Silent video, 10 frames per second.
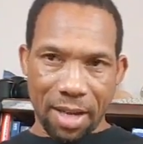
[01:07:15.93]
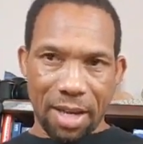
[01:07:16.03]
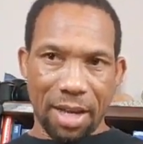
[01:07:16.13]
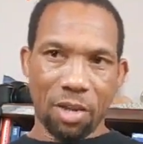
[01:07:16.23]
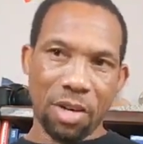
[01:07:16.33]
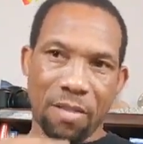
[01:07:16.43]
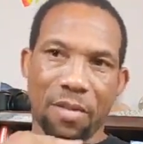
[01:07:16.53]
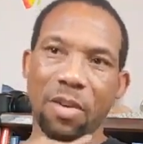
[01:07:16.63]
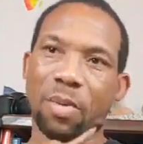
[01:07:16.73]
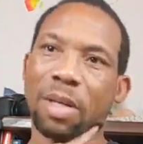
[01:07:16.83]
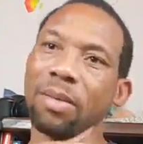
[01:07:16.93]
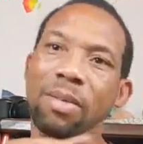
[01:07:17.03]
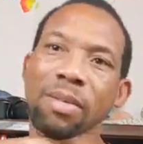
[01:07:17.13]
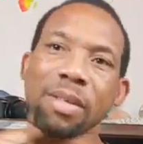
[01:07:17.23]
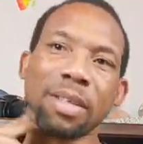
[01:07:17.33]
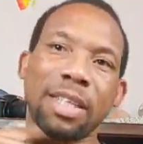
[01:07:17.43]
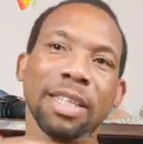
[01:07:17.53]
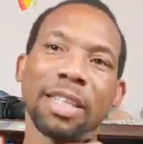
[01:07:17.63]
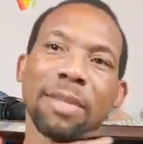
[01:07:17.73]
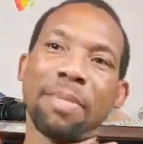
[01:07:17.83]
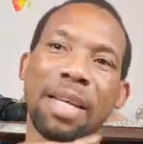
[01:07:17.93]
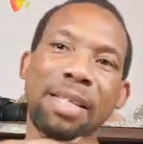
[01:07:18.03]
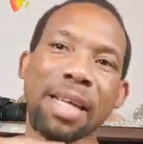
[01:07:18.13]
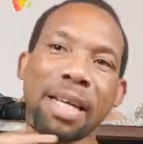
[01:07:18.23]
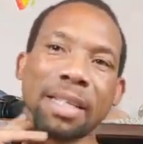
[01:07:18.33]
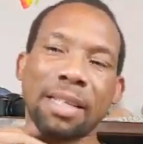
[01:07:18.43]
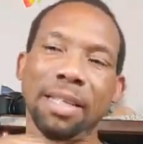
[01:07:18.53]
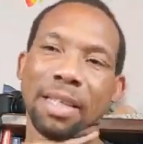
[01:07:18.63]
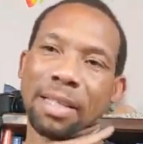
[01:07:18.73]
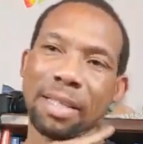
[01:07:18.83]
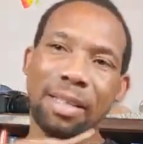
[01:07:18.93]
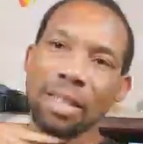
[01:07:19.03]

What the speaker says: And you try to figure, well, this doesn't make sense, because